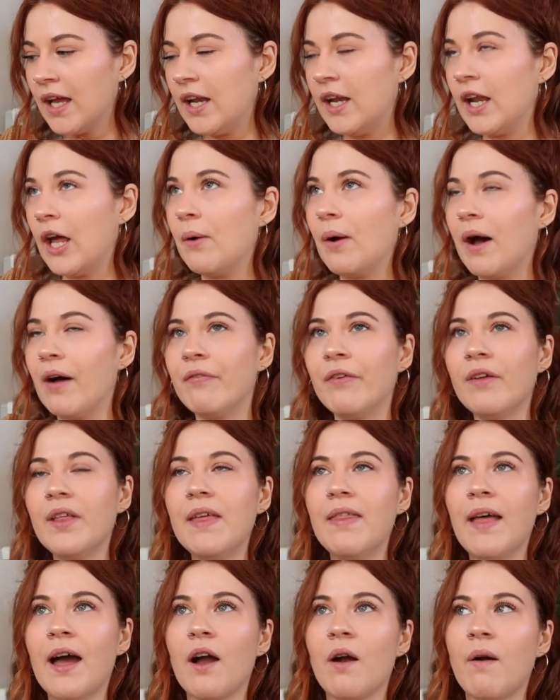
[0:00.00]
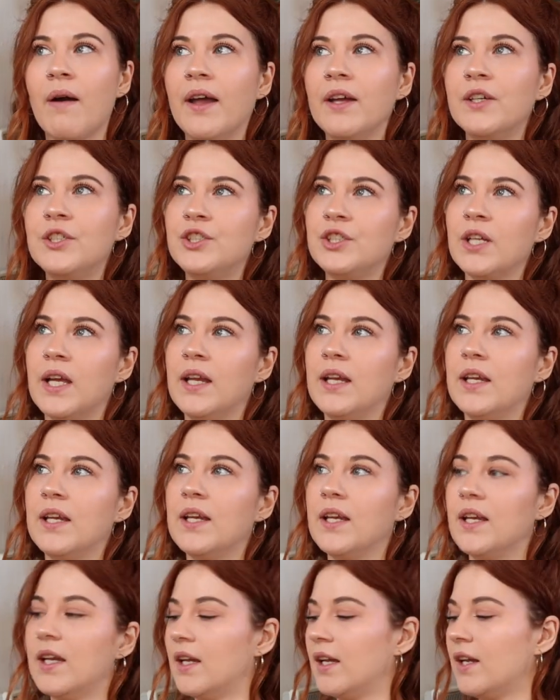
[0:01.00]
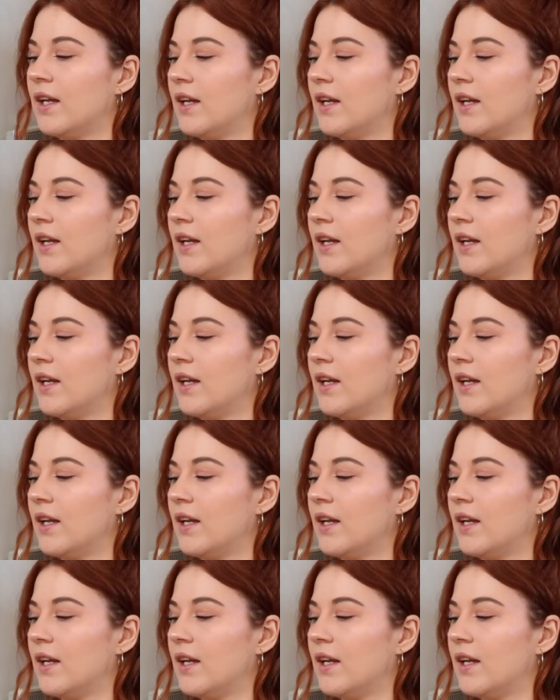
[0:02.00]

Now, I feel like that question